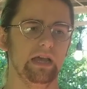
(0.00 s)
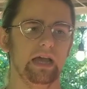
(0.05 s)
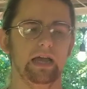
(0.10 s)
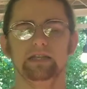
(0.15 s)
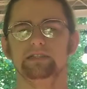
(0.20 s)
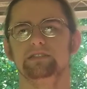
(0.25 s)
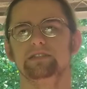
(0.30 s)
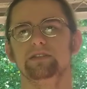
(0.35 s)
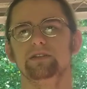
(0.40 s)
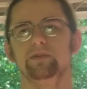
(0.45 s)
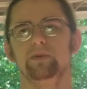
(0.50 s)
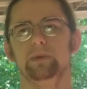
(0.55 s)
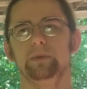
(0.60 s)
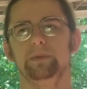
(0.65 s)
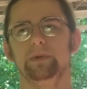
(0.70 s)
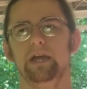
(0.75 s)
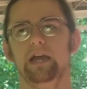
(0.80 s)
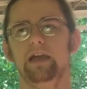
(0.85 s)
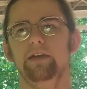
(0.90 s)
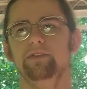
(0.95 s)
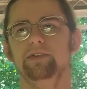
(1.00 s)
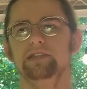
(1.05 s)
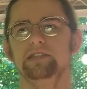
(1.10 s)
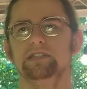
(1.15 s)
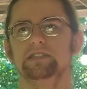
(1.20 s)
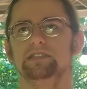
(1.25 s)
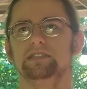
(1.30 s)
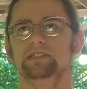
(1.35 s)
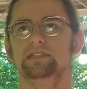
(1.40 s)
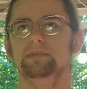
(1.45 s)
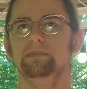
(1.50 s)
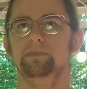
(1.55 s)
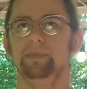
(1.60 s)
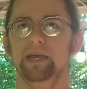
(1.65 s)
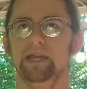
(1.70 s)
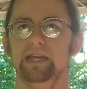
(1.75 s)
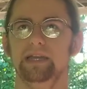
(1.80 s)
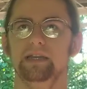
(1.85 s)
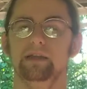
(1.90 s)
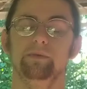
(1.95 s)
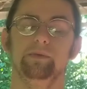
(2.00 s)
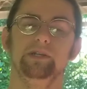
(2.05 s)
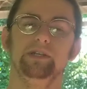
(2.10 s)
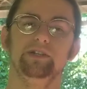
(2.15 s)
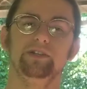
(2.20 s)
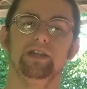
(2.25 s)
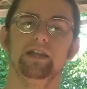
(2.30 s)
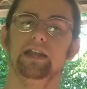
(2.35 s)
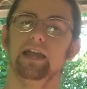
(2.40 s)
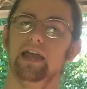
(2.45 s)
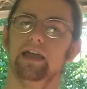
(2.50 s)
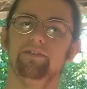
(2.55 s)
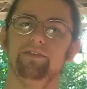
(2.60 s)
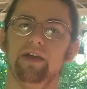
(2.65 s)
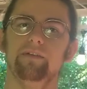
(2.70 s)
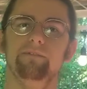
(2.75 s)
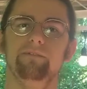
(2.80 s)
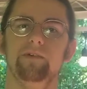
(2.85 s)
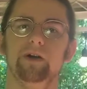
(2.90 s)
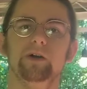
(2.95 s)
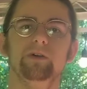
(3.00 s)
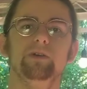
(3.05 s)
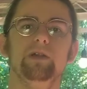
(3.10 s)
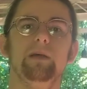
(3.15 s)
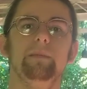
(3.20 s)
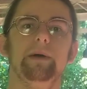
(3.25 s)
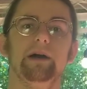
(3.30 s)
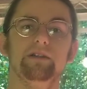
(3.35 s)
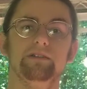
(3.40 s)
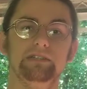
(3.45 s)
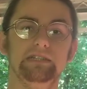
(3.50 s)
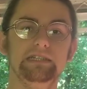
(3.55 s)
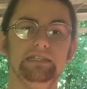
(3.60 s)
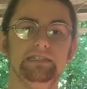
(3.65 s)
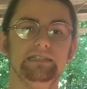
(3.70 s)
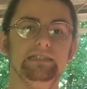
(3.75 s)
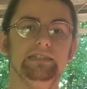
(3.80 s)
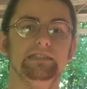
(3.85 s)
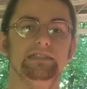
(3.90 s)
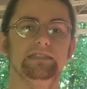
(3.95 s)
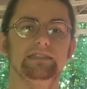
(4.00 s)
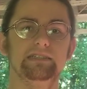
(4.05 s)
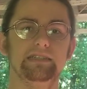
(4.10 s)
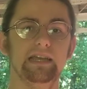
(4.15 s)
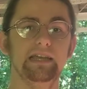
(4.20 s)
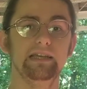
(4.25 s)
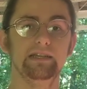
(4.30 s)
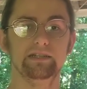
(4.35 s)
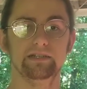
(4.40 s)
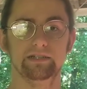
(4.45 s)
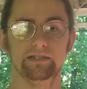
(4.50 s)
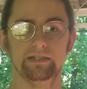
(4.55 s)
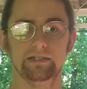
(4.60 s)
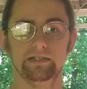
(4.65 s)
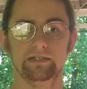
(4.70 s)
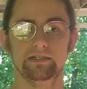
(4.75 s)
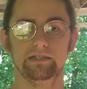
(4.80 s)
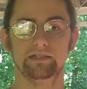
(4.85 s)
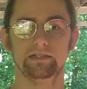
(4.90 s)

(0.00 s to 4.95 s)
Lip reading: And so when we're having this debate and when you're going to have that vote about DC statehood,